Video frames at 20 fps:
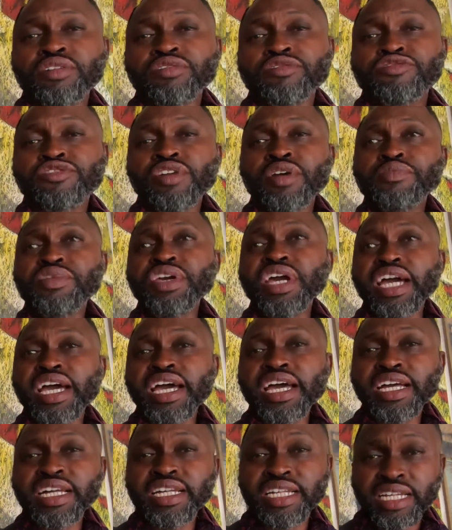from
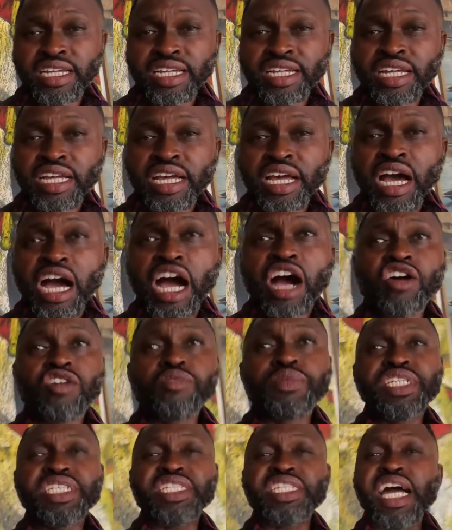here, I will
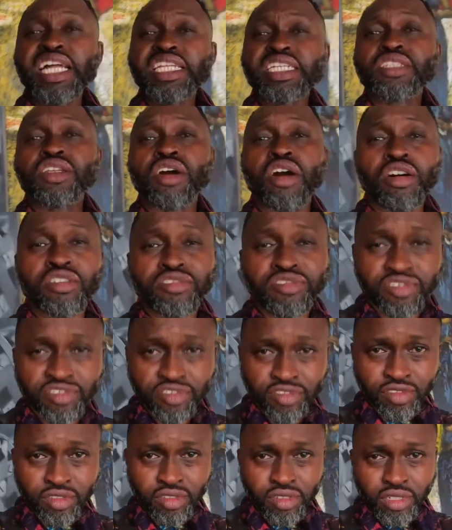be signing off
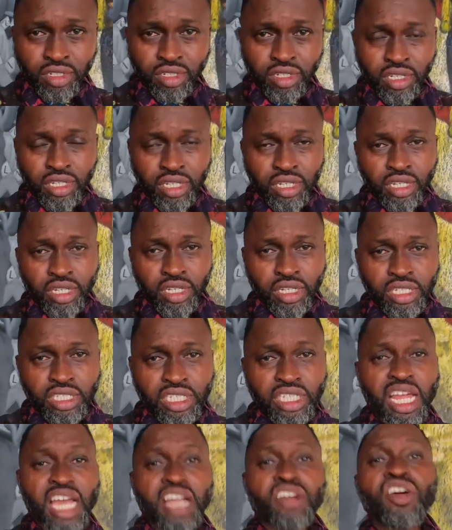
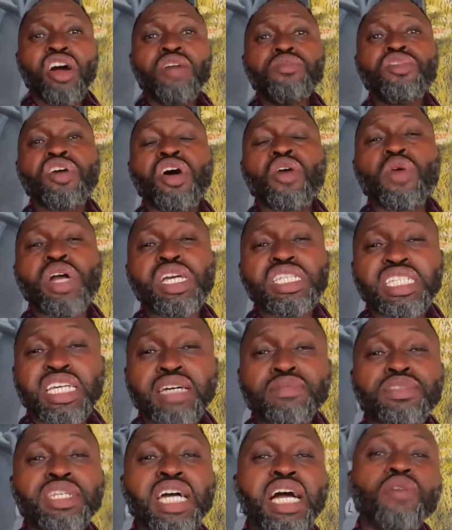till I come your way
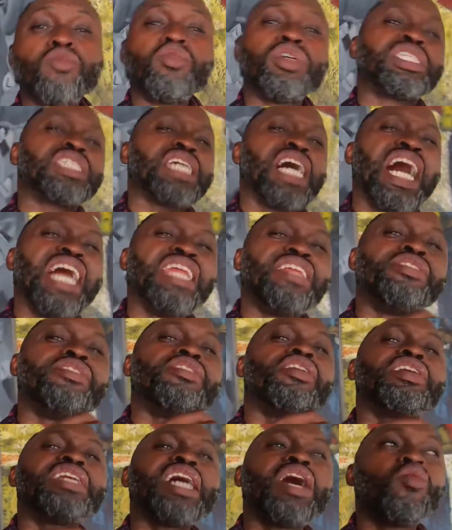same time with
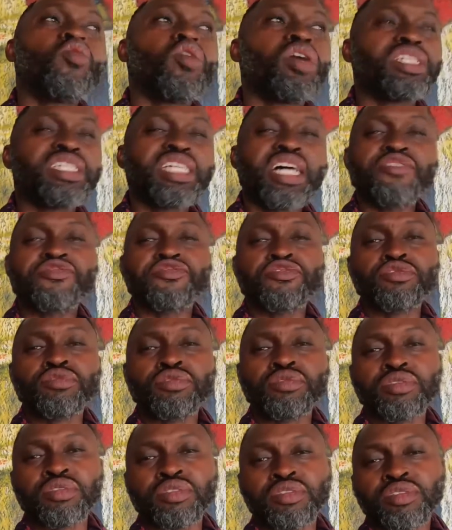another
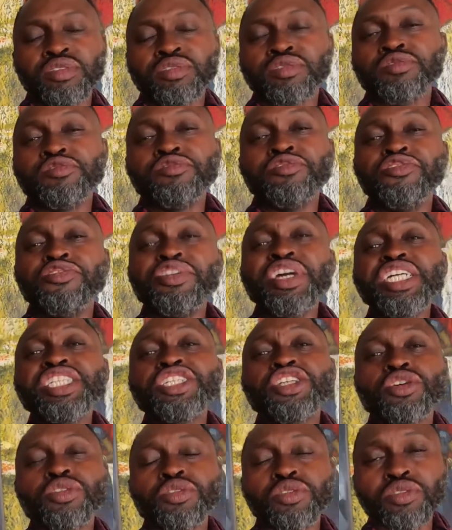wonderful
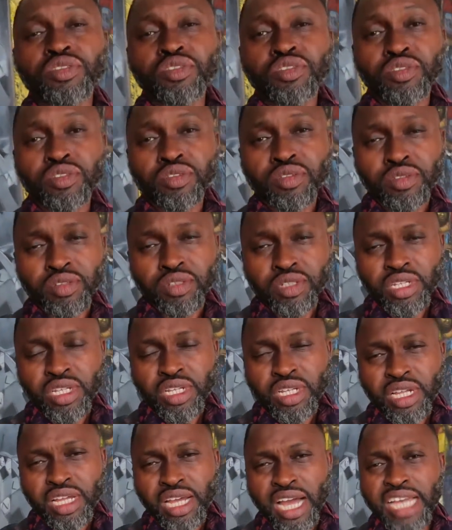video.
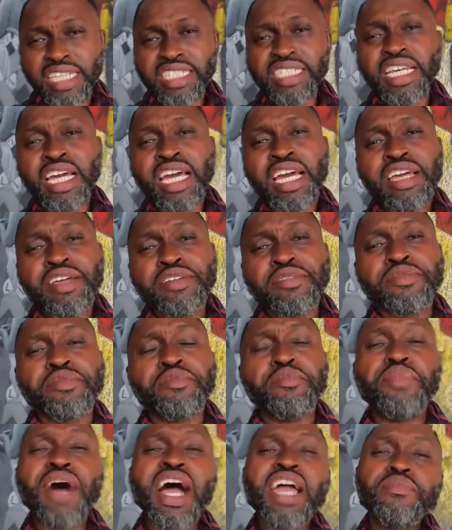I say
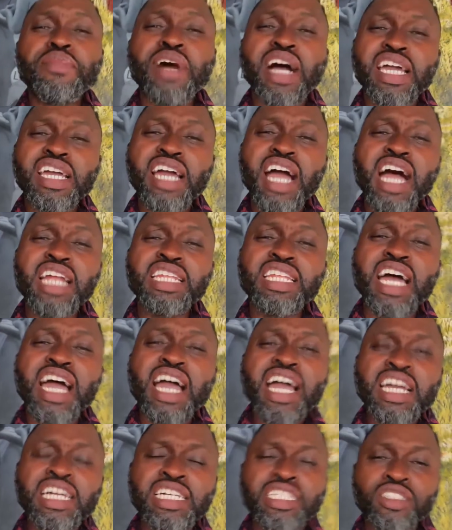bye-bye and
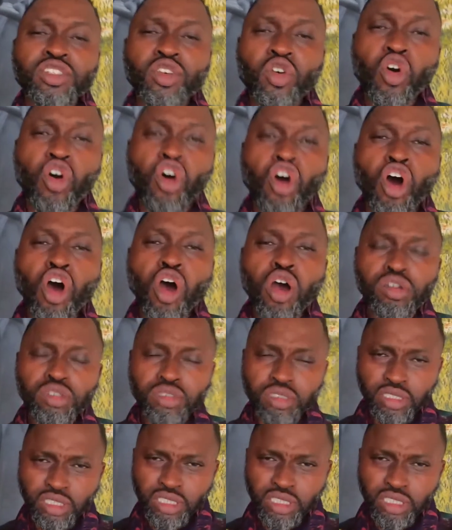oh,